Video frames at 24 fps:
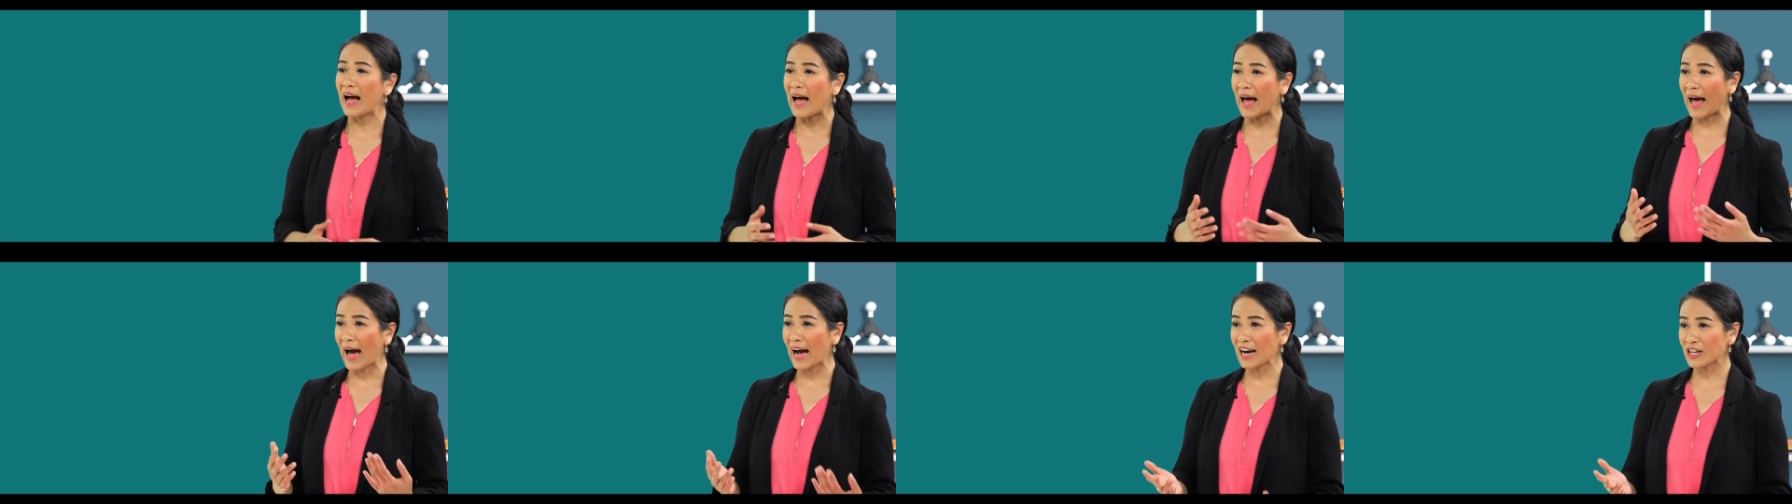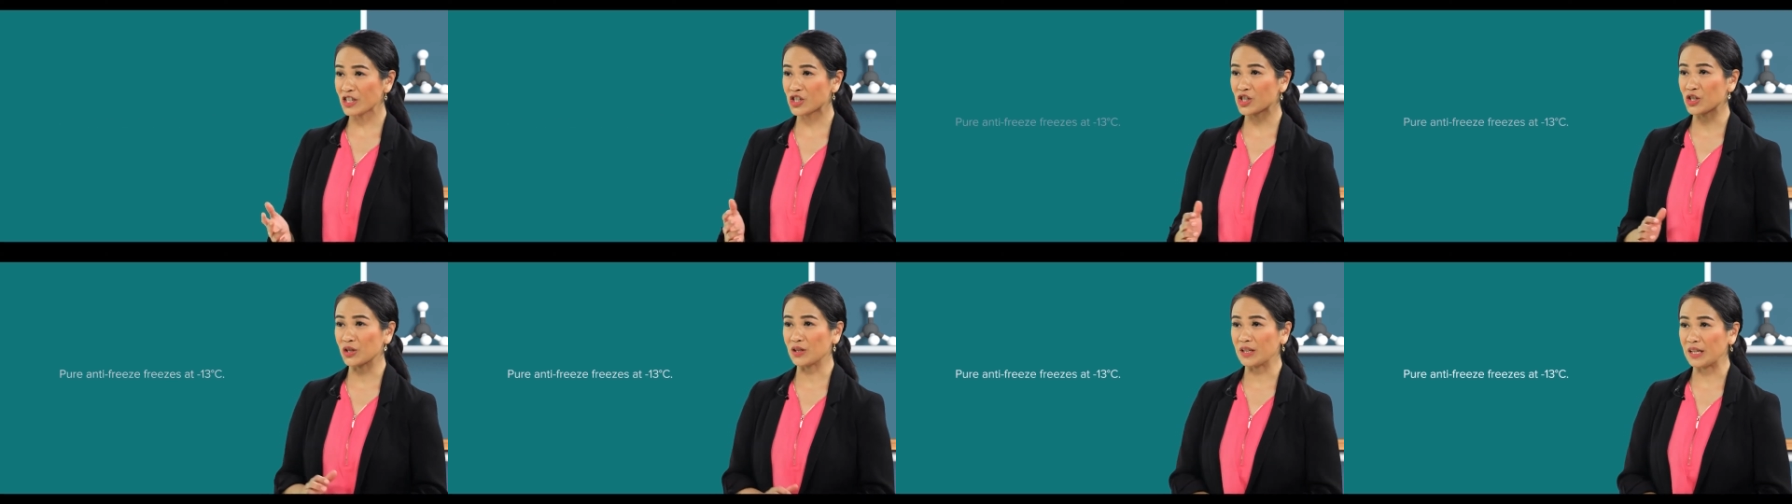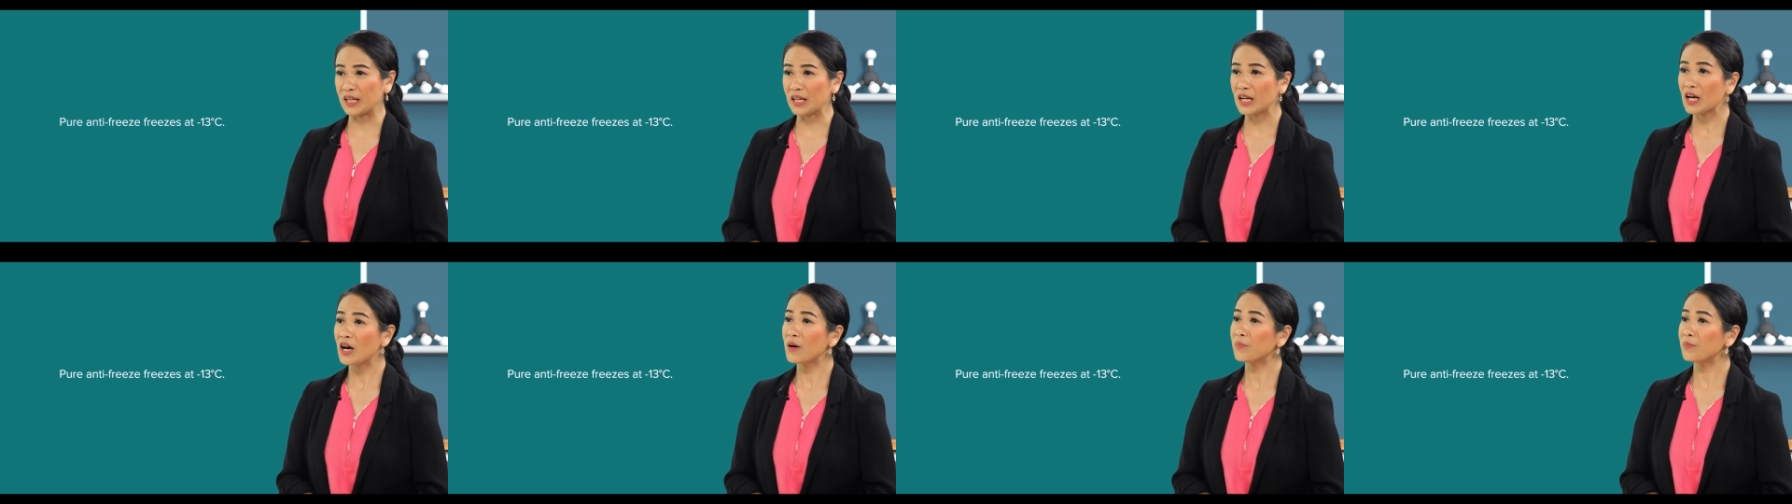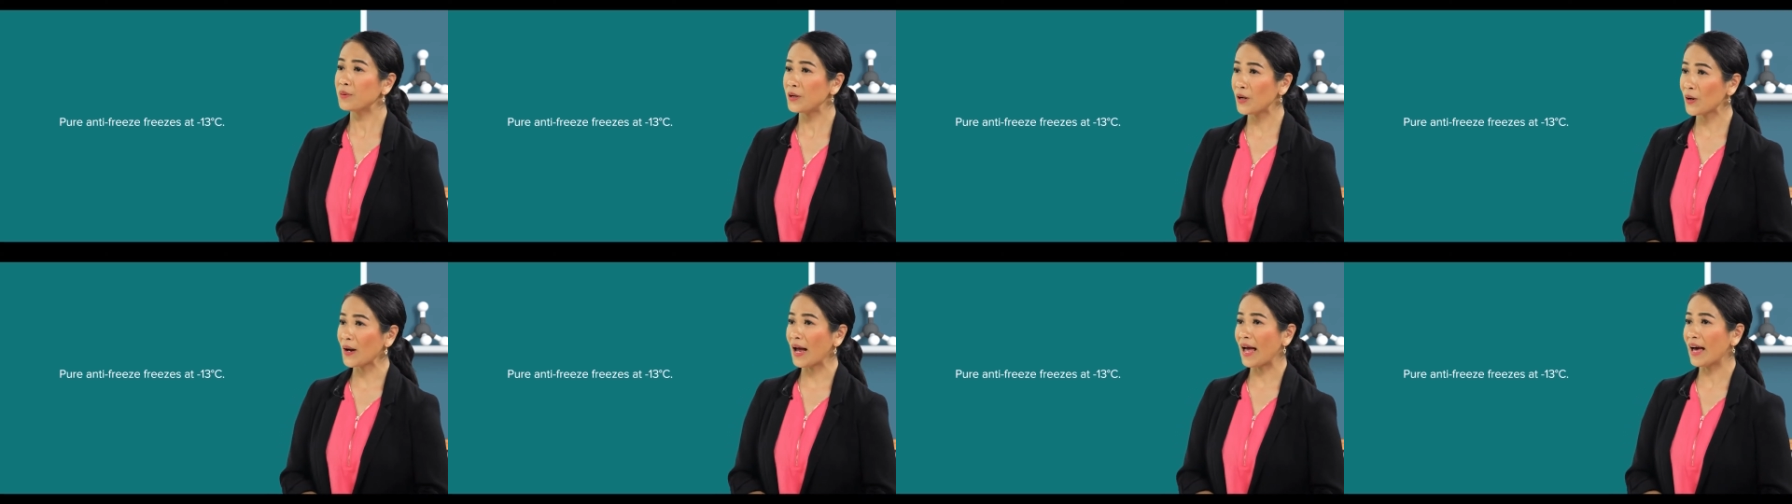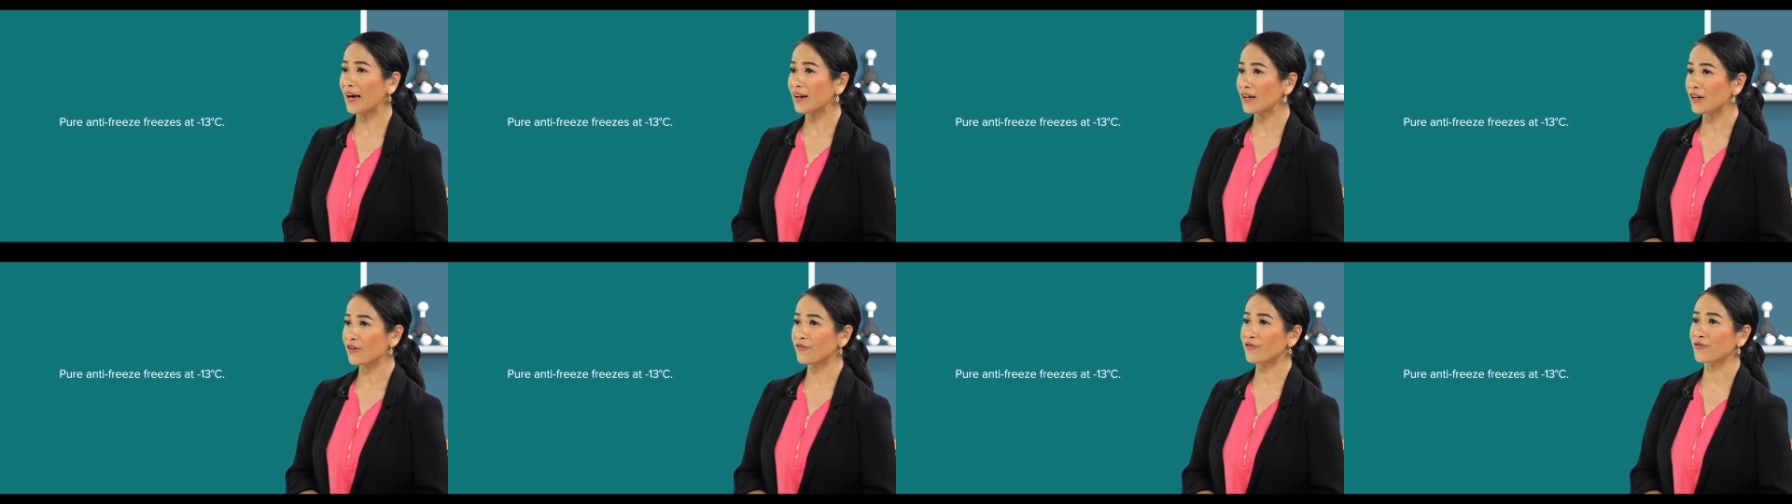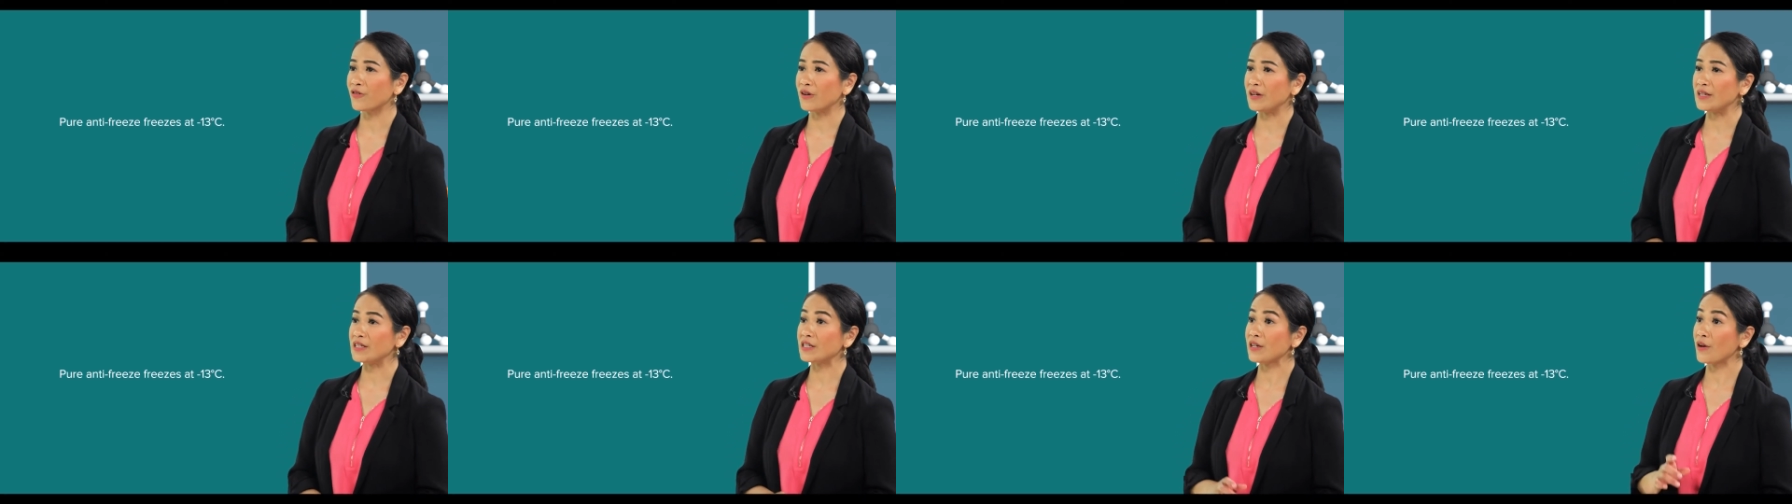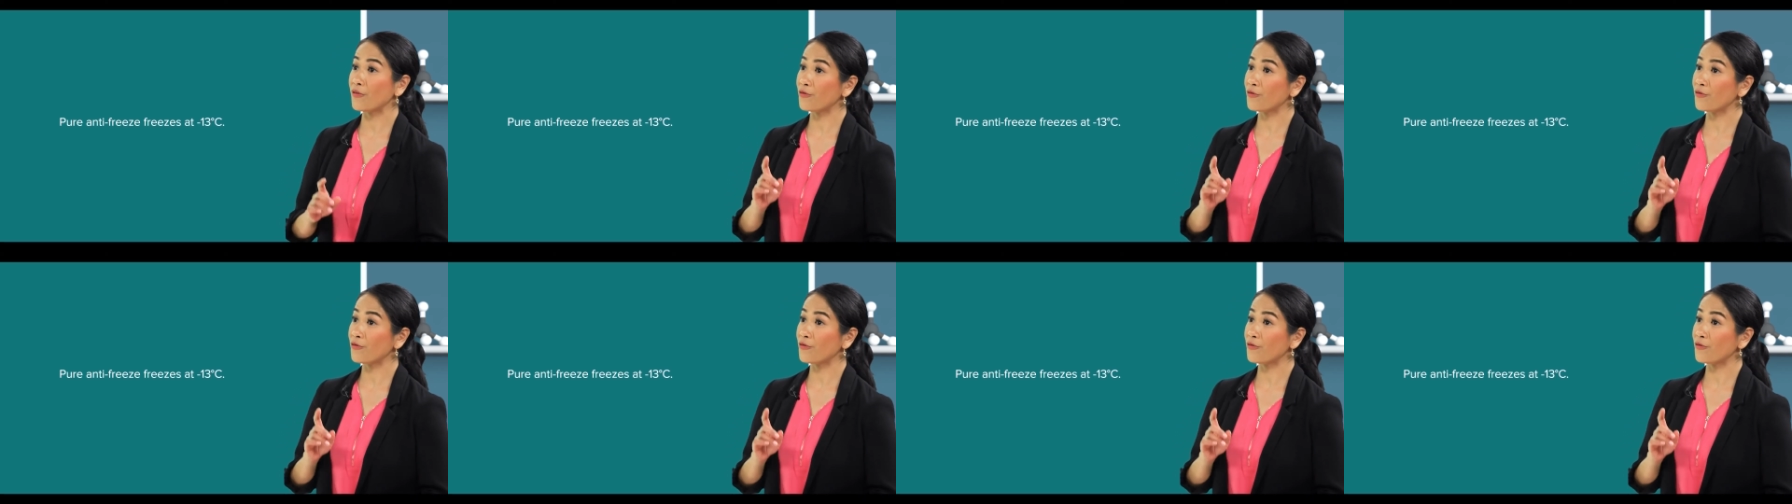Actually, pure antifreeze